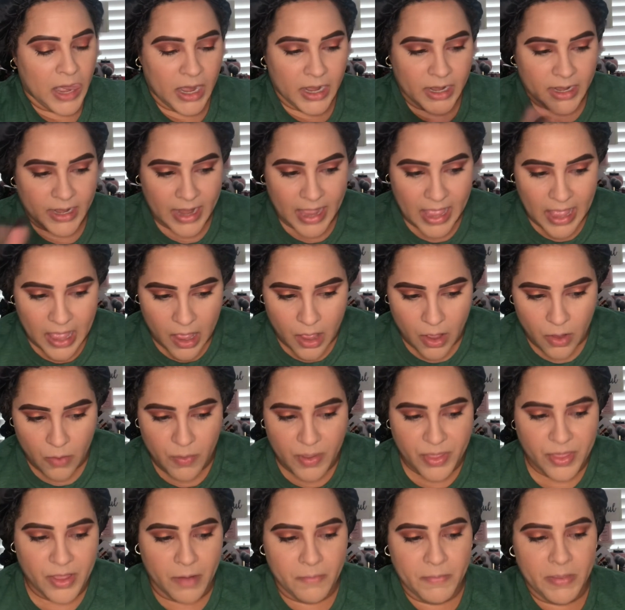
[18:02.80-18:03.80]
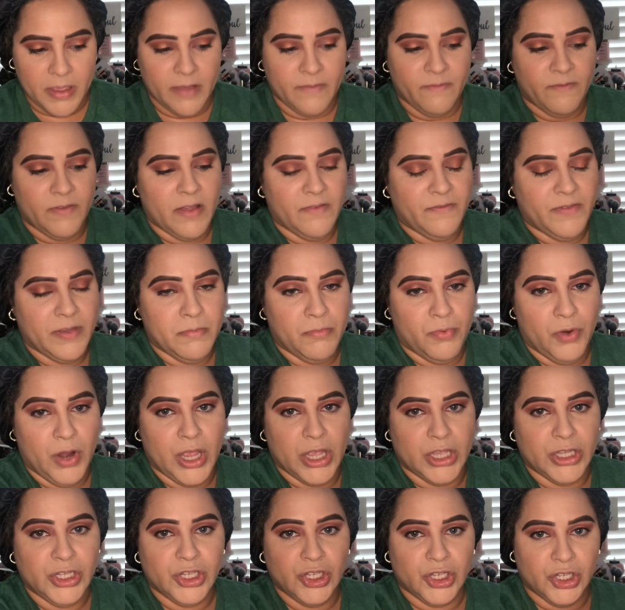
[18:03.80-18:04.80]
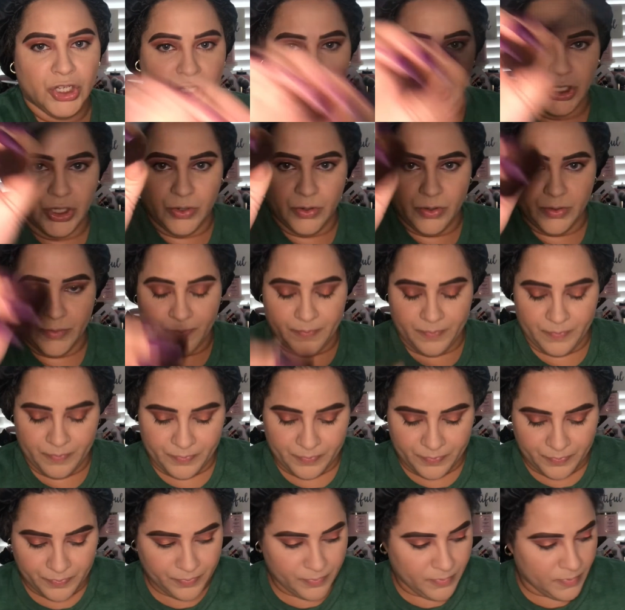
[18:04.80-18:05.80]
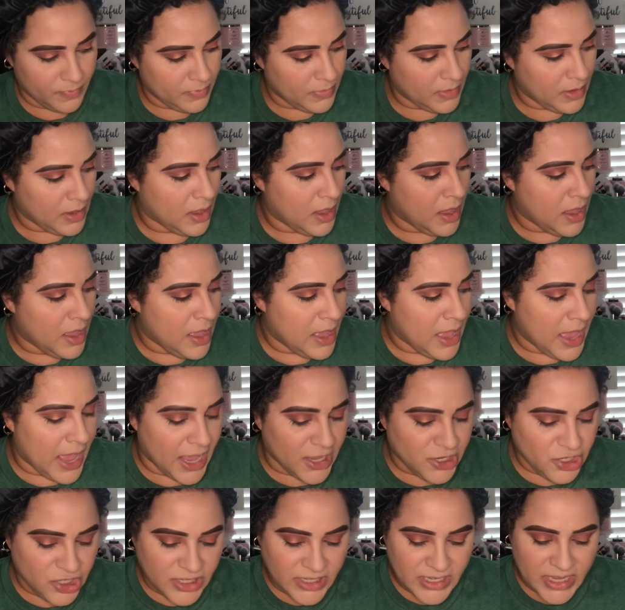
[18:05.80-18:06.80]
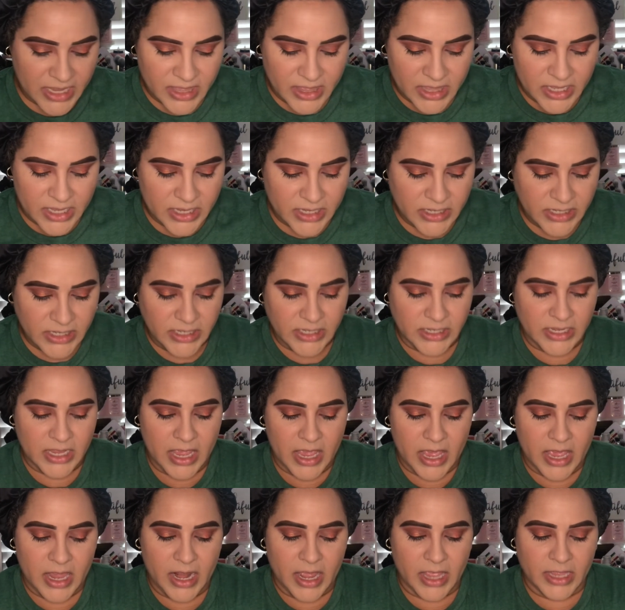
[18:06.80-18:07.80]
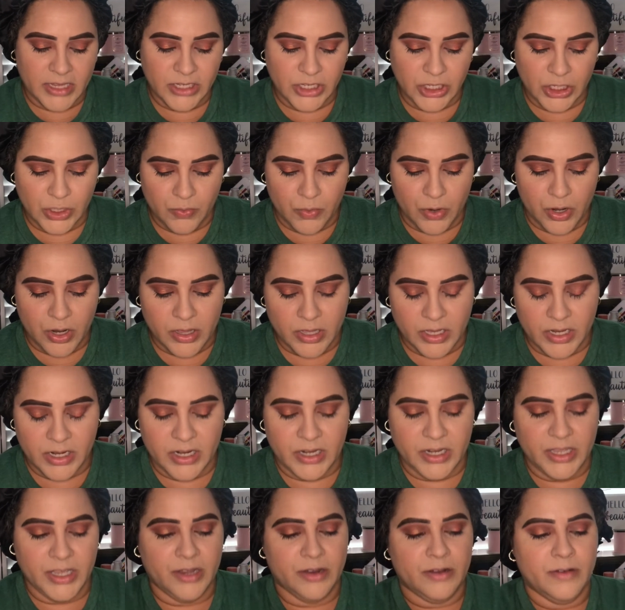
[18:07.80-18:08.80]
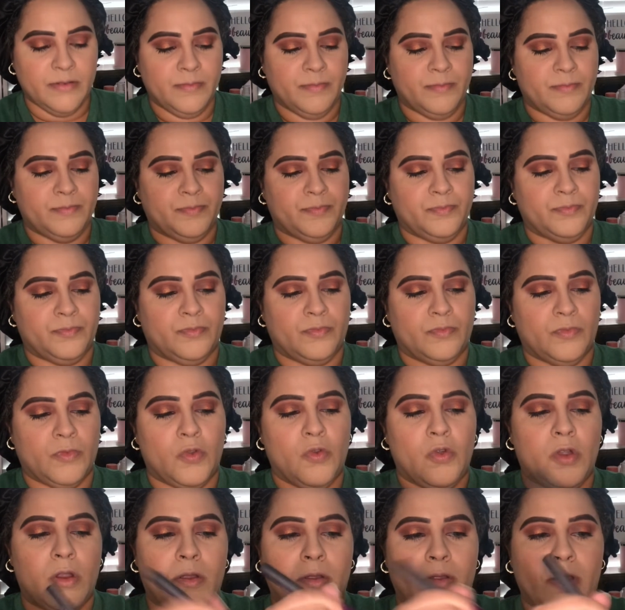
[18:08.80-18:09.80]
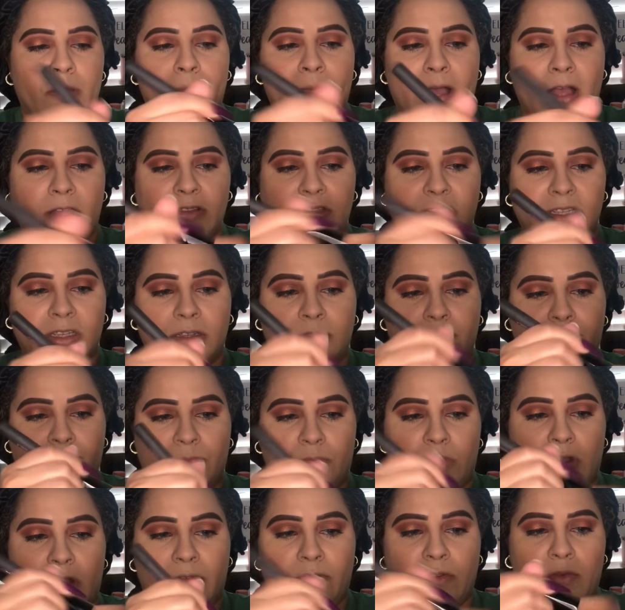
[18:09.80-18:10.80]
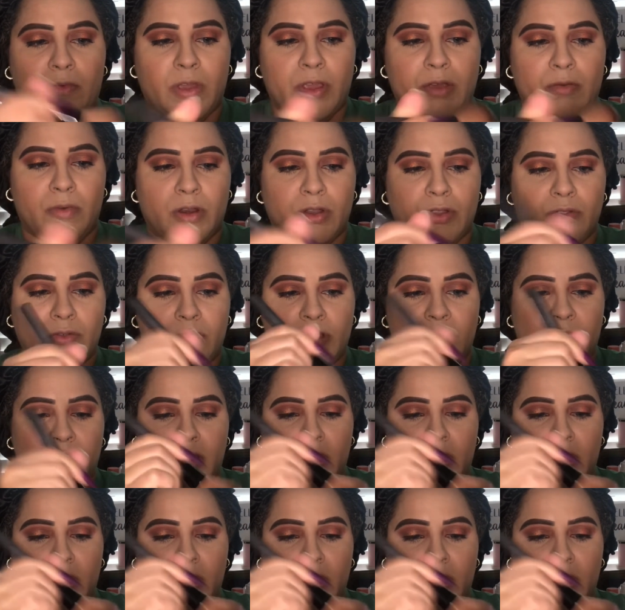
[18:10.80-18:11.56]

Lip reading: Now with our big fluffy brush, I just take this and I swirl it in here. Or I pounce it, whatever way you want to do it.